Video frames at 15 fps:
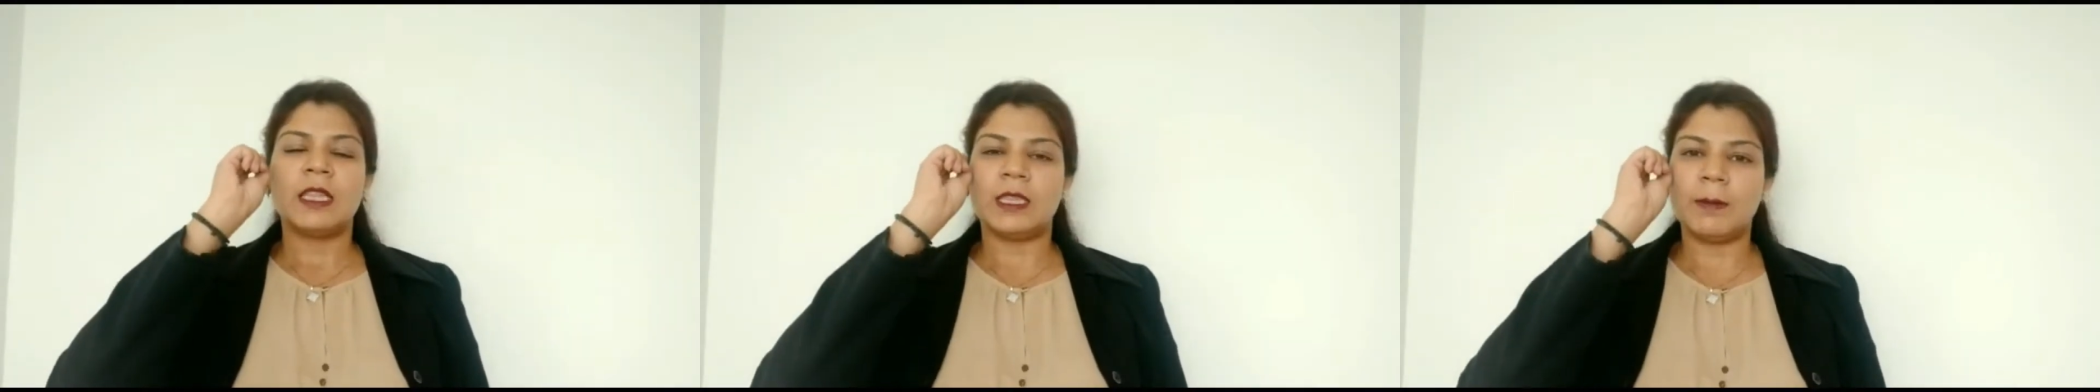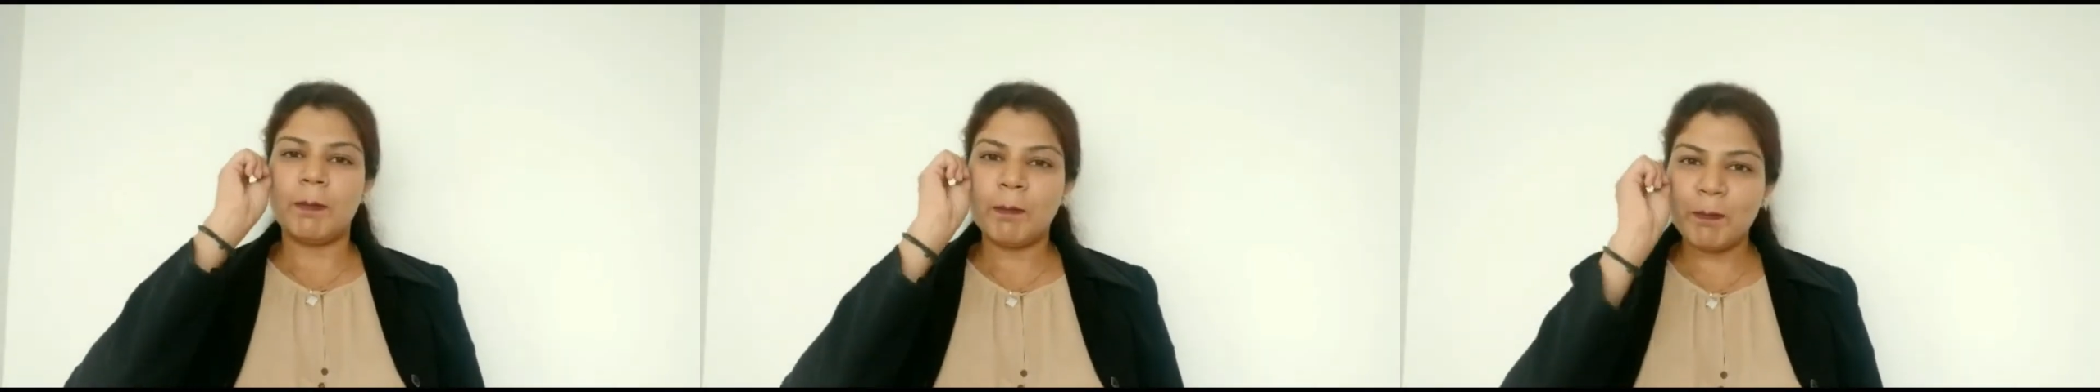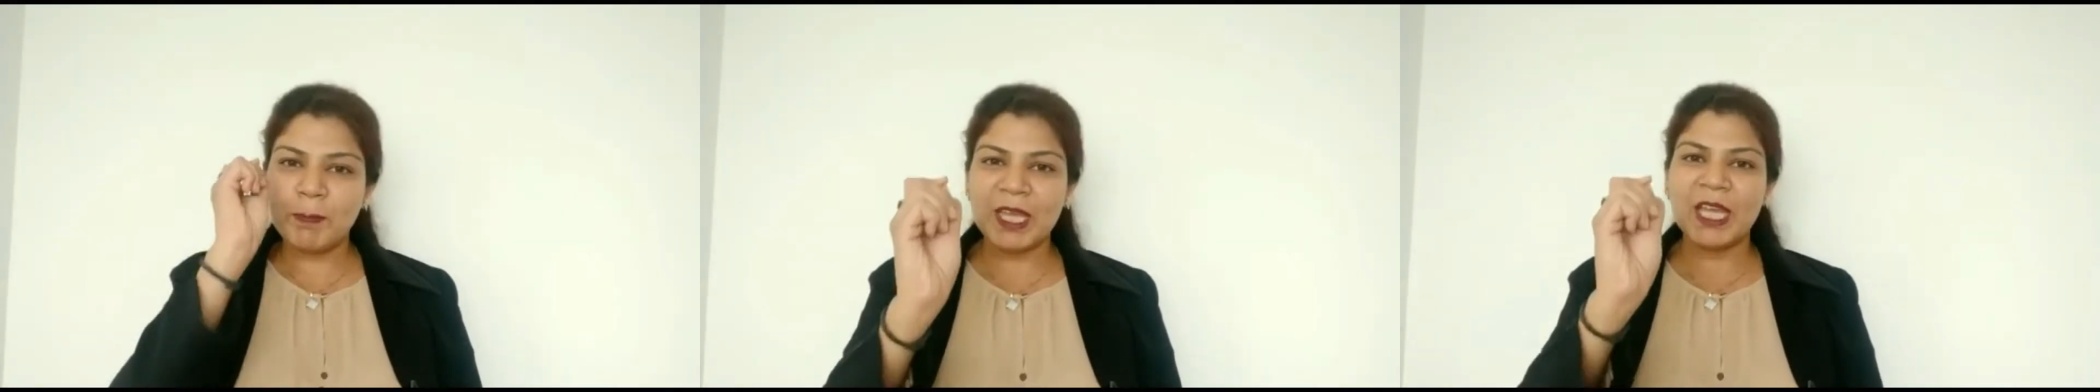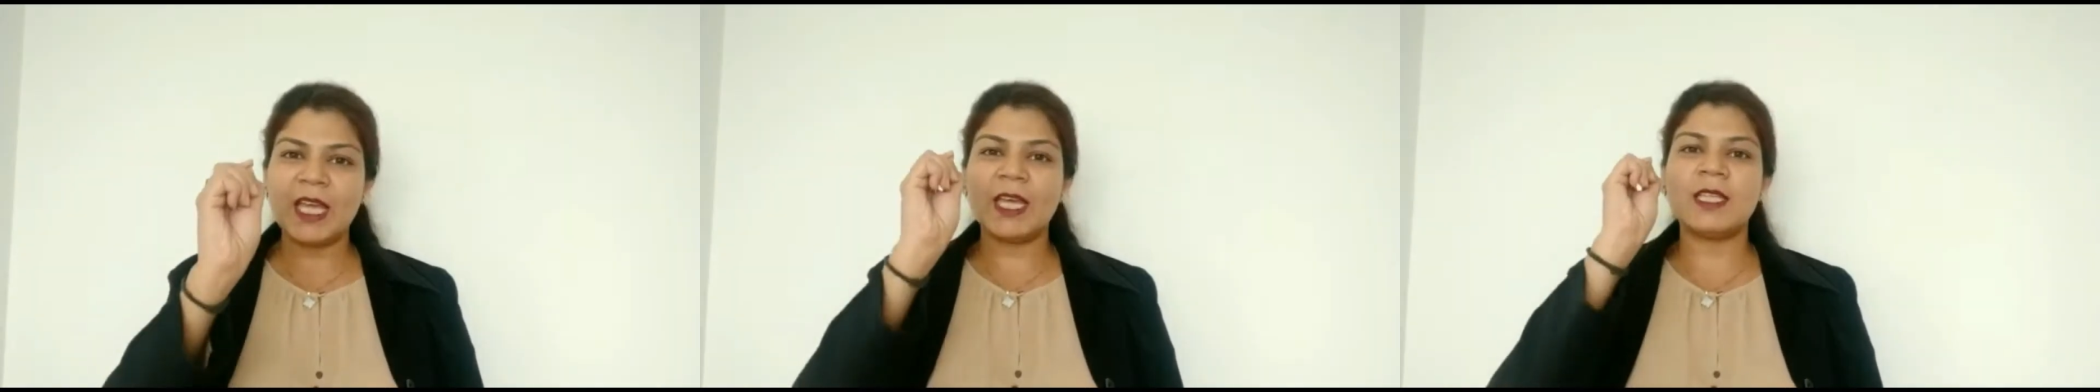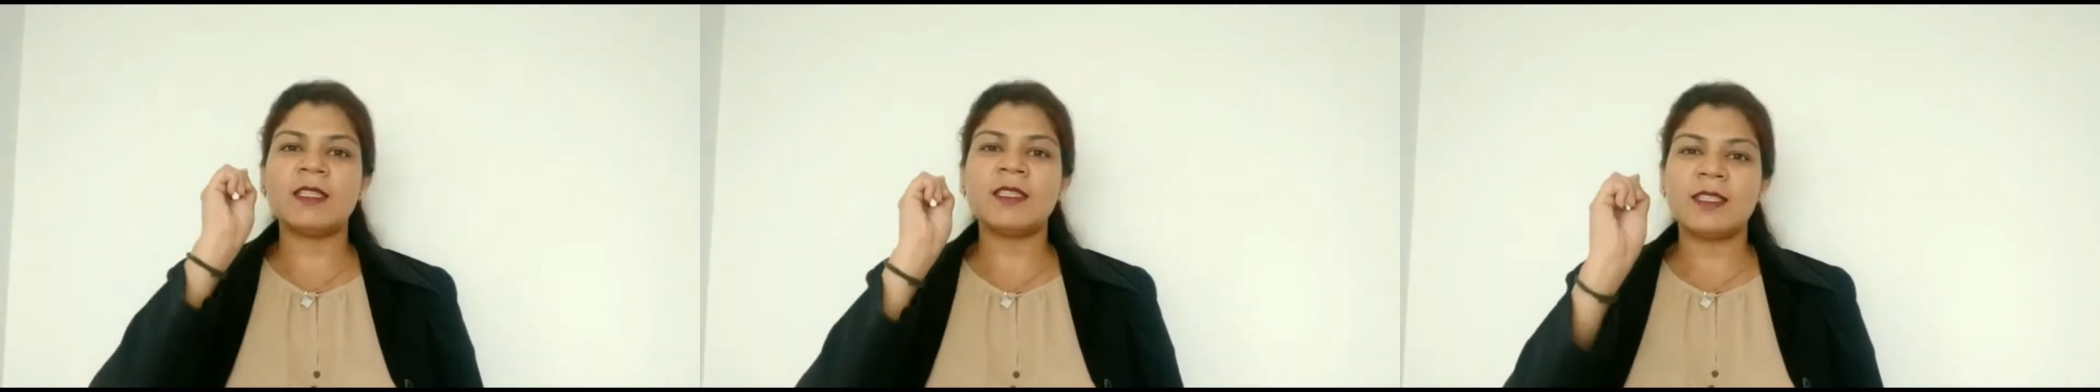the
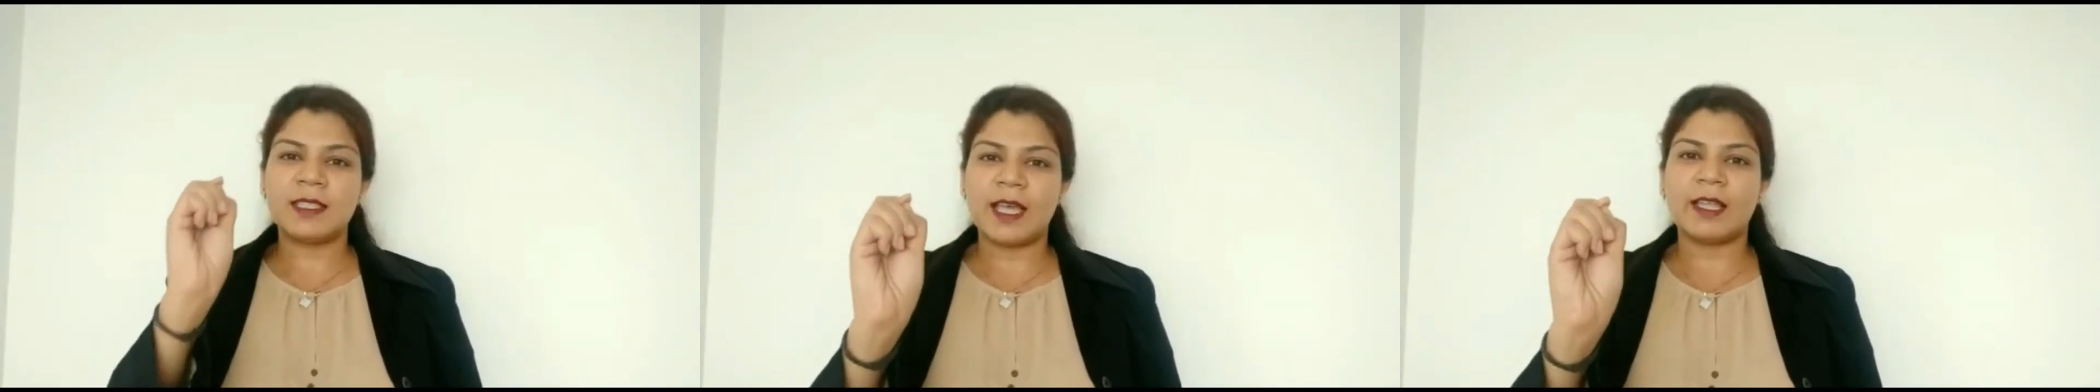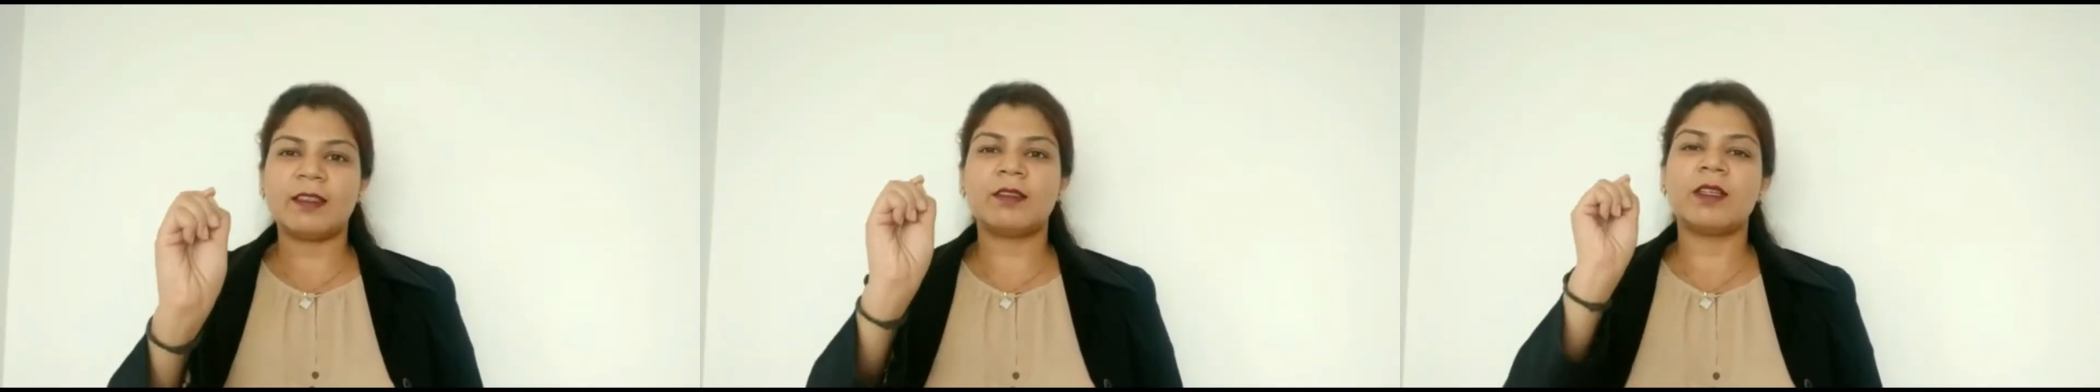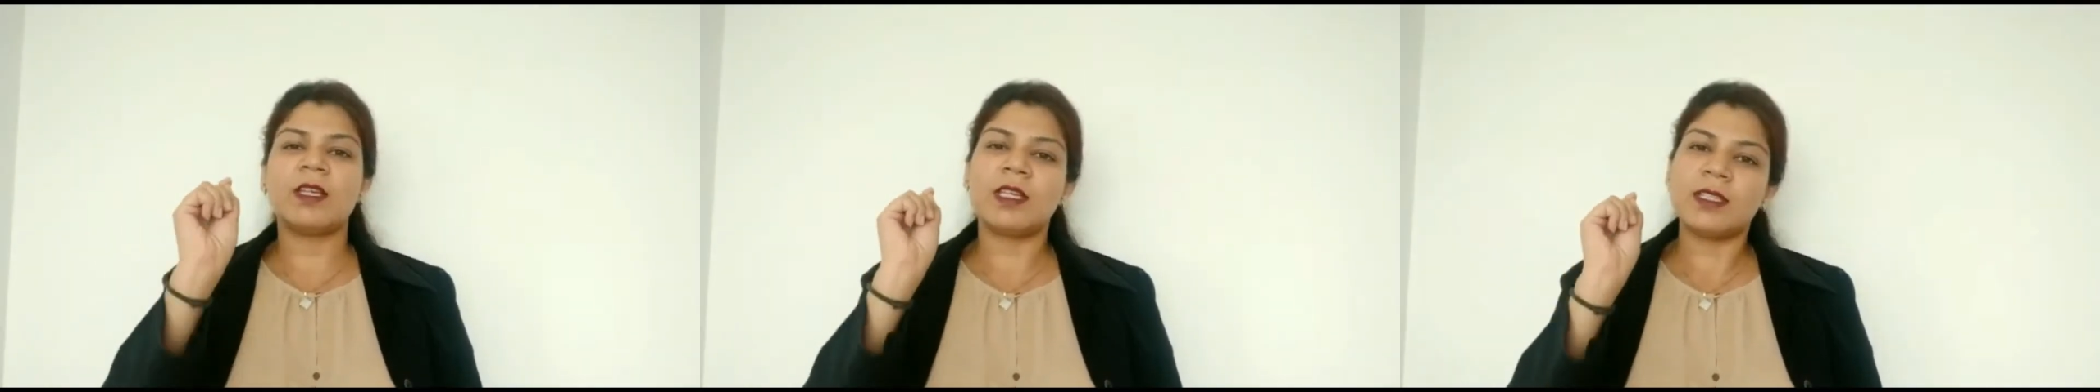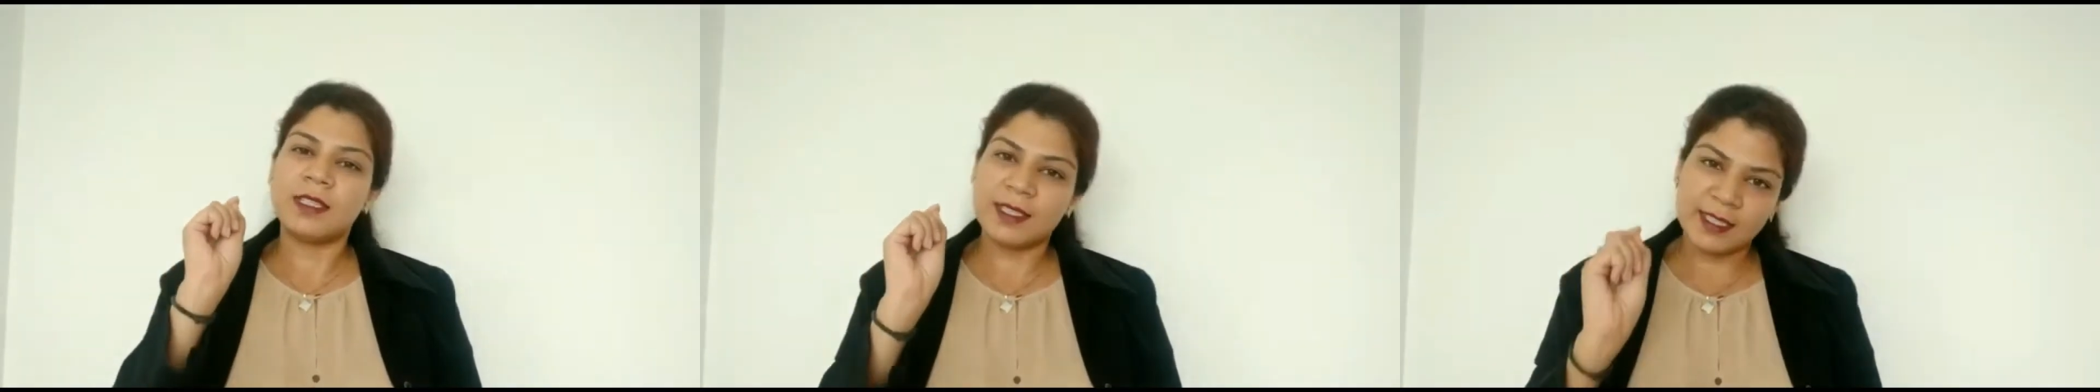P in set is